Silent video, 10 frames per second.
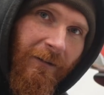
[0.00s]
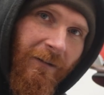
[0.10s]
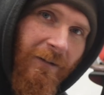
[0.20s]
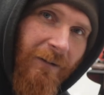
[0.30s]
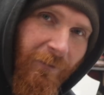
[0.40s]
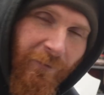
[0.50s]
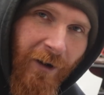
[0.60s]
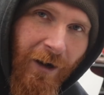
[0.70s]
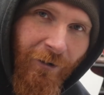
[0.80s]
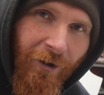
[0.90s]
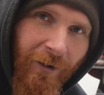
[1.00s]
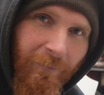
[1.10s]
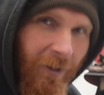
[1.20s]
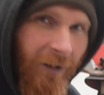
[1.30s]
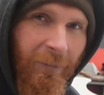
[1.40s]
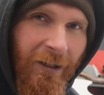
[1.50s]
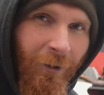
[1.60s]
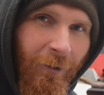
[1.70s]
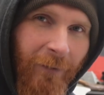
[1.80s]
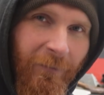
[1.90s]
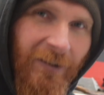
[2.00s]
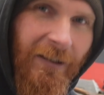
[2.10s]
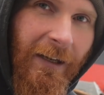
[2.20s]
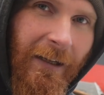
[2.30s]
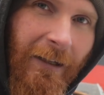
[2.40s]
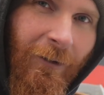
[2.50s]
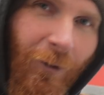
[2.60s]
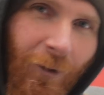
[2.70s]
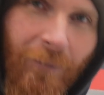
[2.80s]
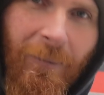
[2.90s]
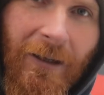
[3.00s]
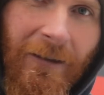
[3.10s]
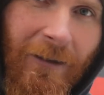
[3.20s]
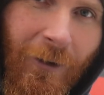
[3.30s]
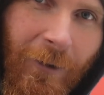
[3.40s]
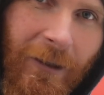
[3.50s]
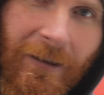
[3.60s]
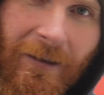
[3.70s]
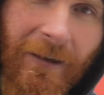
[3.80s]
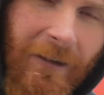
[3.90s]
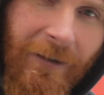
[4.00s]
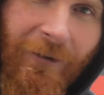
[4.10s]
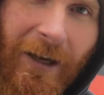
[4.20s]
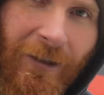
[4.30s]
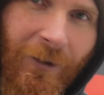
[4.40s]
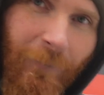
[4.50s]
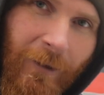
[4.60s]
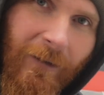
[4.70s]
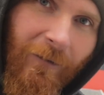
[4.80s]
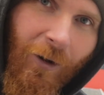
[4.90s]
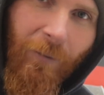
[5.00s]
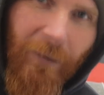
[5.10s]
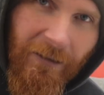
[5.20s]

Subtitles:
the Navara might be going up for sale, or might go in another direction with knobbly